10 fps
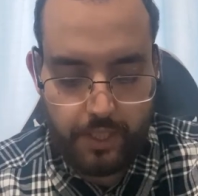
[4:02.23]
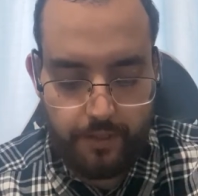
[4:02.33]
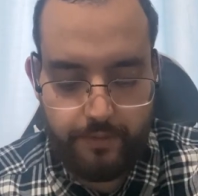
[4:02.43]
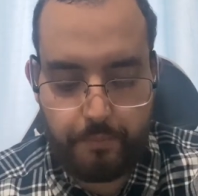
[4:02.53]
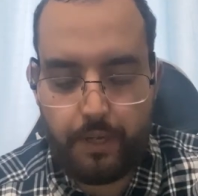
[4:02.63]

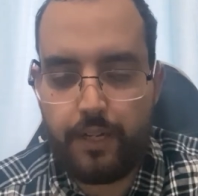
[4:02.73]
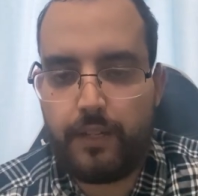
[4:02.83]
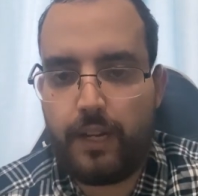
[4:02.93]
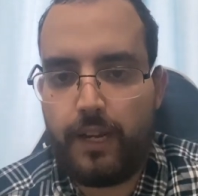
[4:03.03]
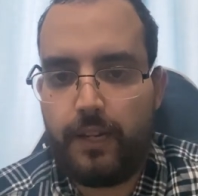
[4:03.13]
if spread
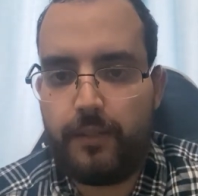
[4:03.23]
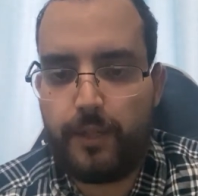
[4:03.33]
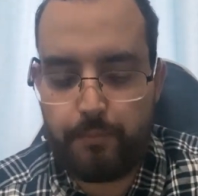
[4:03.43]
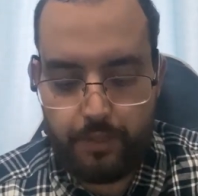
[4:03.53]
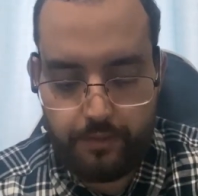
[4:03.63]
and
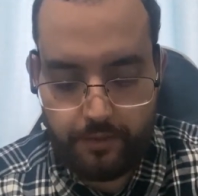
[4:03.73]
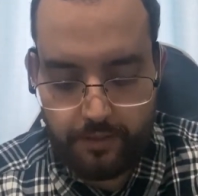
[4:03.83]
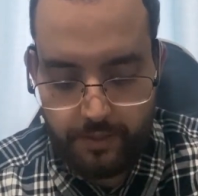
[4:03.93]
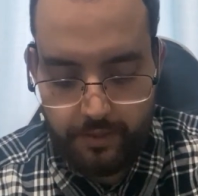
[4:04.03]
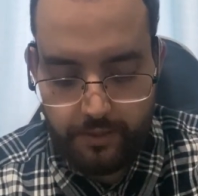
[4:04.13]

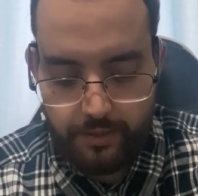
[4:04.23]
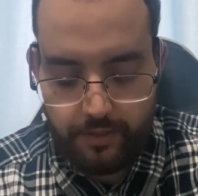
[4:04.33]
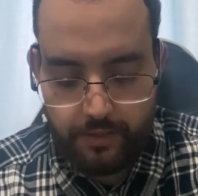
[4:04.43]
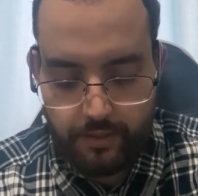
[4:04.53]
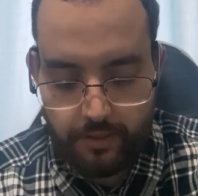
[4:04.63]
simplicity
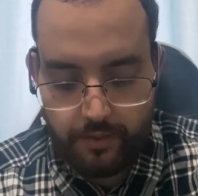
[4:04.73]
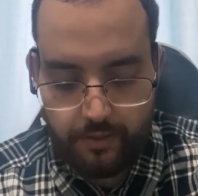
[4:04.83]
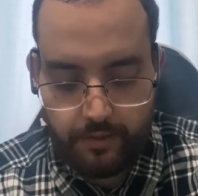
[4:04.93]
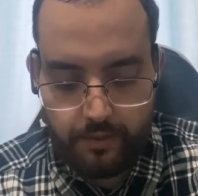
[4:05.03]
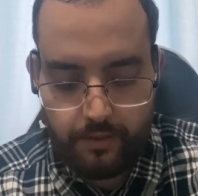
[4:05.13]

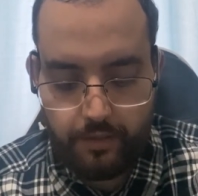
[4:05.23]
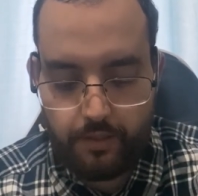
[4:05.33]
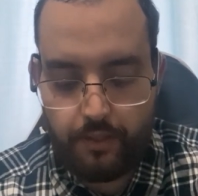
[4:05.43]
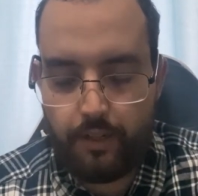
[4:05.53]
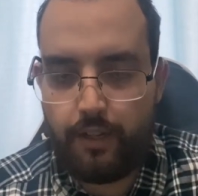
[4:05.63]

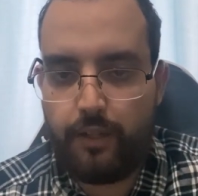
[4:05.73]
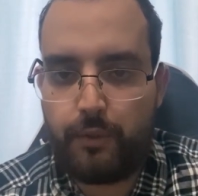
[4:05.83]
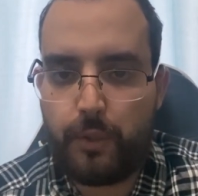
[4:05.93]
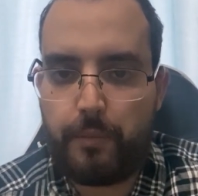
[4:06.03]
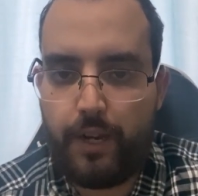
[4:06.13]
are your
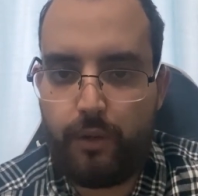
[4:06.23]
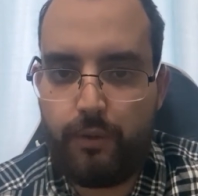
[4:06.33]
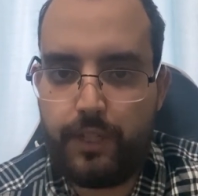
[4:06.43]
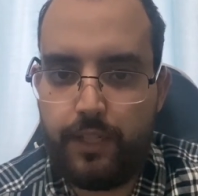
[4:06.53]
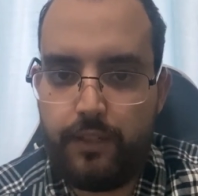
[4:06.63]
top
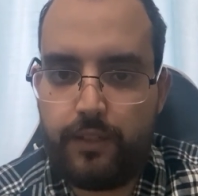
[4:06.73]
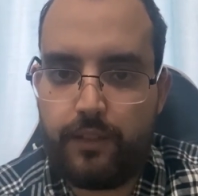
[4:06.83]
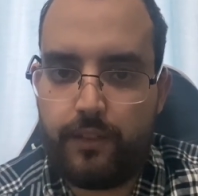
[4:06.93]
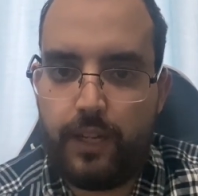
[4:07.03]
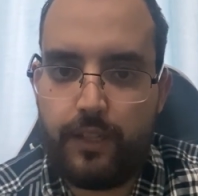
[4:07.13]
priorities,
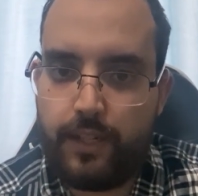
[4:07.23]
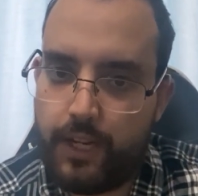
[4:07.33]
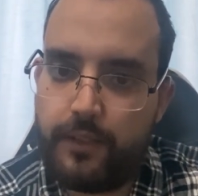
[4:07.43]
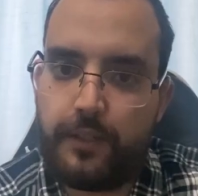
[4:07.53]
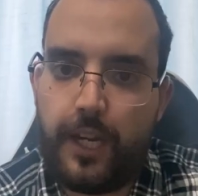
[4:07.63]
then
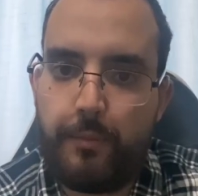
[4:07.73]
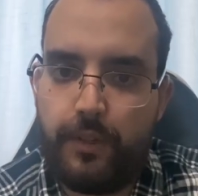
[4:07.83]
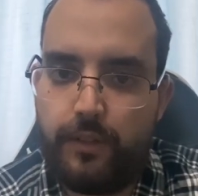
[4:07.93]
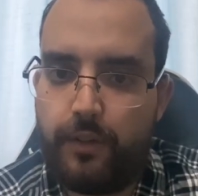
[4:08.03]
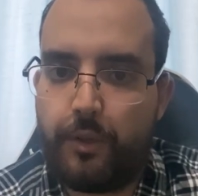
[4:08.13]
Enscape
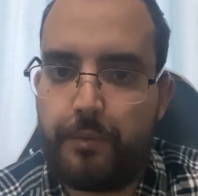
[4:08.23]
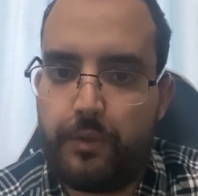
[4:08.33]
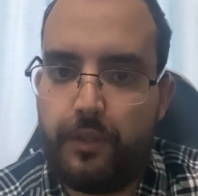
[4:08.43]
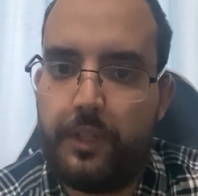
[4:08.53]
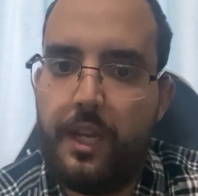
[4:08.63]
is the top
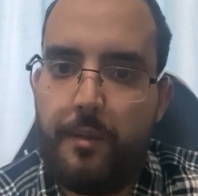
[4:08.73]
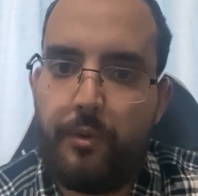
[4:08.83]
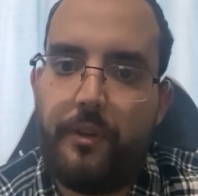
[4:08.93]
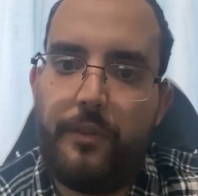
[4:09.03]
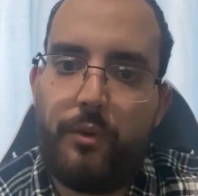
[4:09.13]
choice.
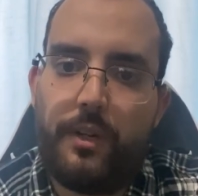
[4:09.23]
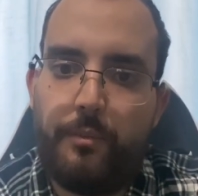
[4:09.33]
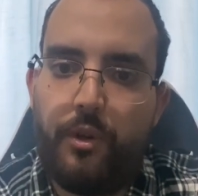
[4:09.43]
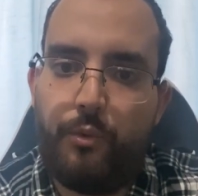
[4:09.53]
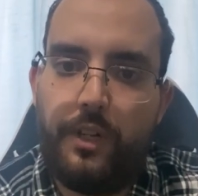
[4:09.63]
But if you want
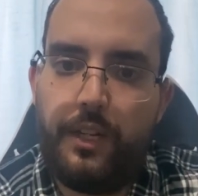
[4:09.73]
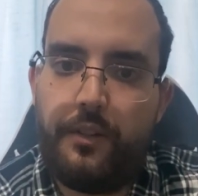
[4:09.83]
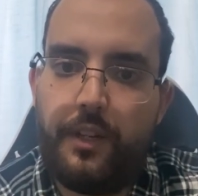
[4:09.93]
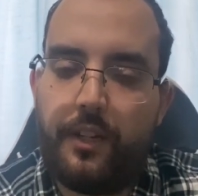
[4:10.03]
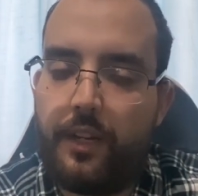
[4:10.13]
more
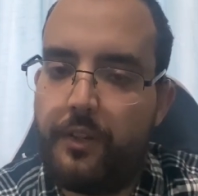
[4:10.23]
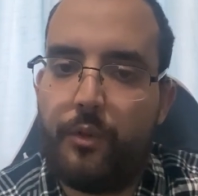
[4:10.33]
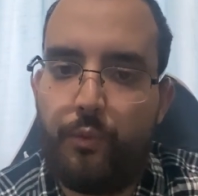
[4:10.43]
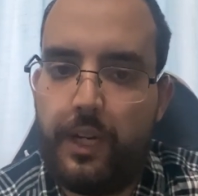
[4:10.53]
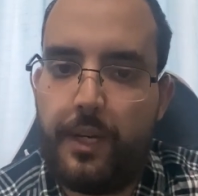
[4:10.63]
realistic and you
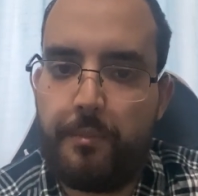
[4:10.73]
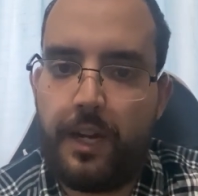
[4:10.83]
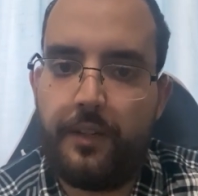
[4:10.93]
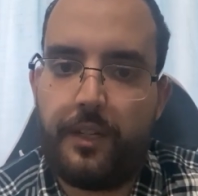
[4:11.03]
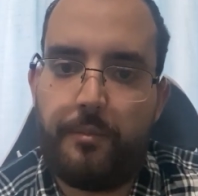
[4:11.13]
don't really
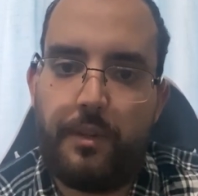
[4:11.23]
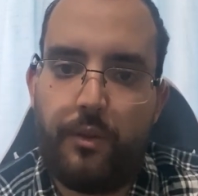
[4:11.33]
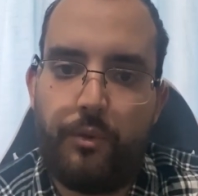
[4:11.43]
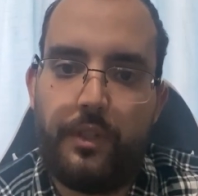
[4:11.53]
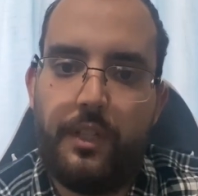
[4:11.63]
mind
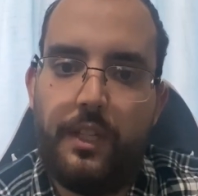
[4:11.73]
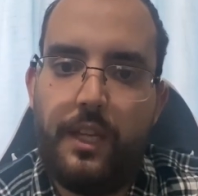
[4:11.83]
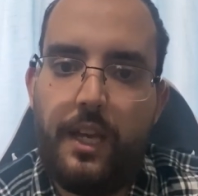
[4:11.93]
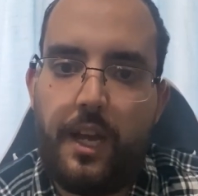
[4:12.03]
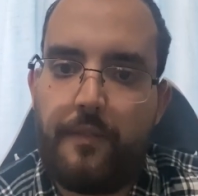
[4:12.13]
about
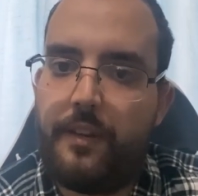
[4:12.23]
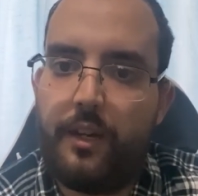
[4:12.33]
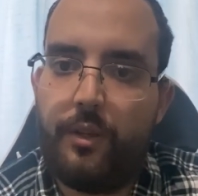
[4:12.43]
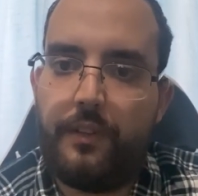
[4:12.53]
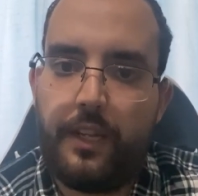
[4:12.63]
having a
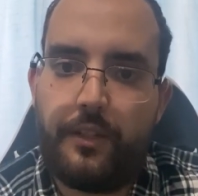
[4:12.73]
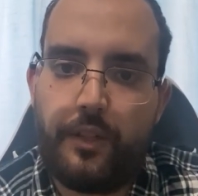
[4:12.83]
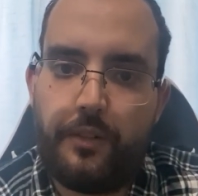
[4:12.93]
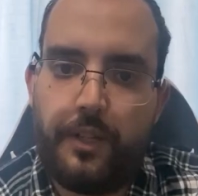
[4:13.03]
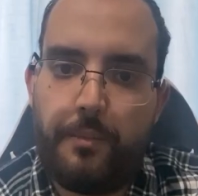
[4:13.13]
lot of extra
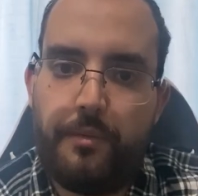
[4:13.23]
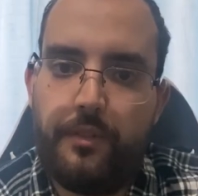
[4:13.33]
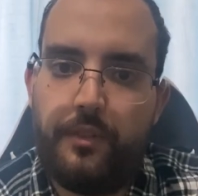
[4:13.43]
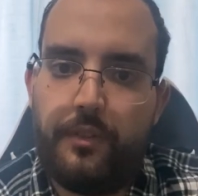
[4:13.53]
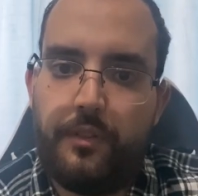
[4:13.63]
step,
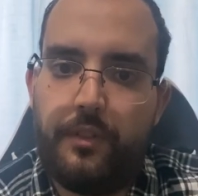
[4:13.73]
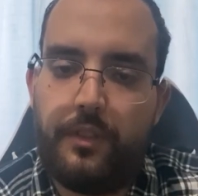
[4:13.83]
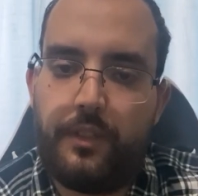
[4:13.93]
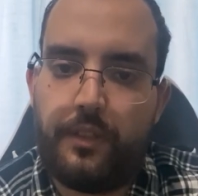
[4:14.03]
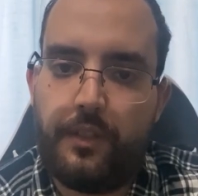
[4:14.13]

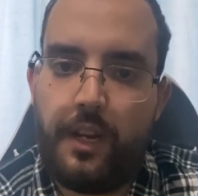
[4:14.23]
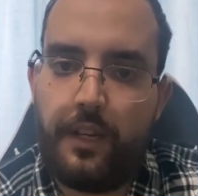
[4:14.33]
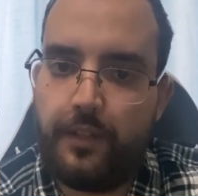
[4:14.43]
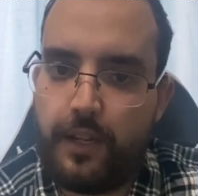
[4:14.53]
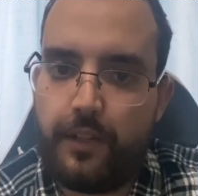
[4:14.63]

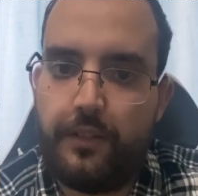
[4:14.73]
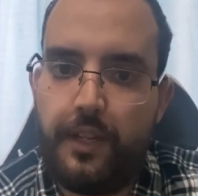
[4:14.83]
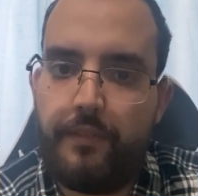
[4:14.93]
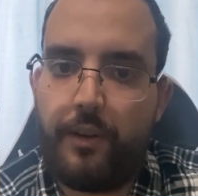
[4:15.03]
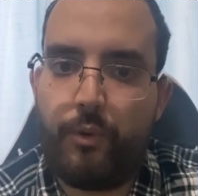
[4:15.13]
then
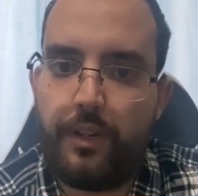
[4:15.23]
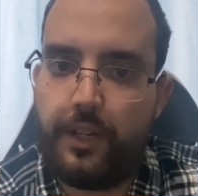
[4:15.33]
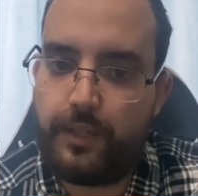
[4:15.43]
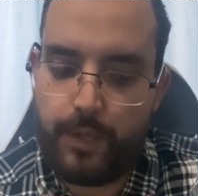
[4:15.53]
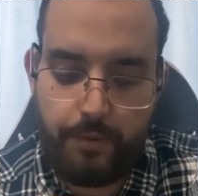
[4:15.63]
D5 render
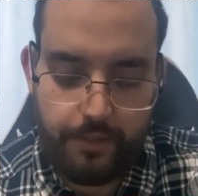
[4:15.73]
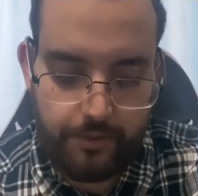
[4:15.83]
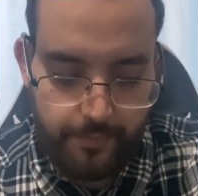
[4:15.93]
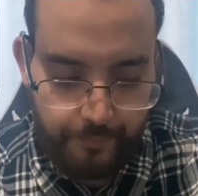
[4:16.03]
is the best.